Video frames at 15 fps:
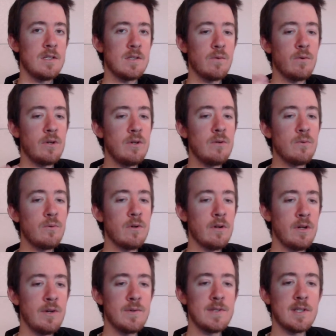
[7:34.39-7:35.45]
So
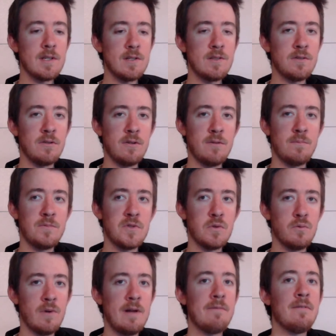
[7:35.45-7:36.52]
we're using the
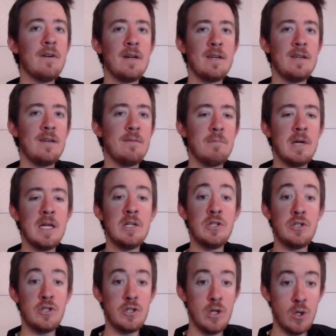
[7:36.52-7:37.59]
terms Rephaim and
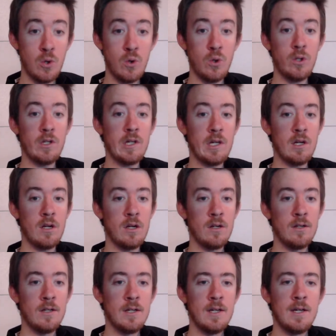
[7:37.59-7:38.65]
Sheol
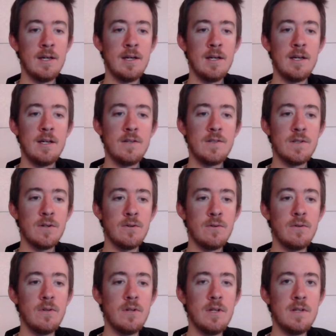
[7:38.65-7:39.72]
here.
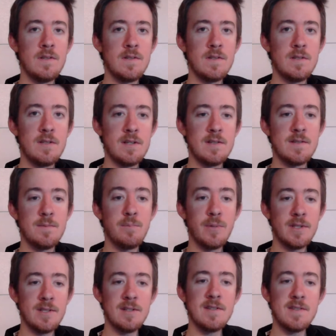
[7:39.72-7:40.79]
So
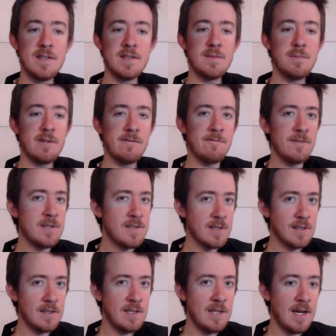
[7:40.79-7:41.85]
does this mean
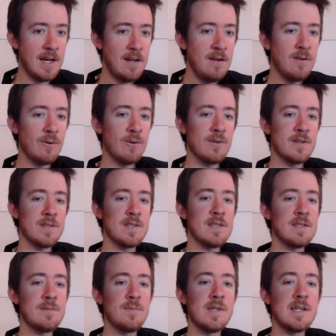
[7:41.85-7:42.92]
physically dead, or does
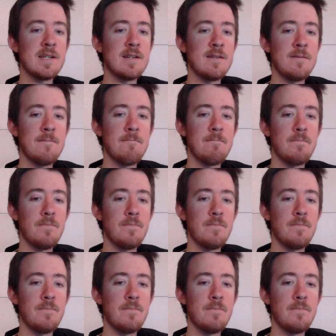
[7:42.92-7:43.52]
this mean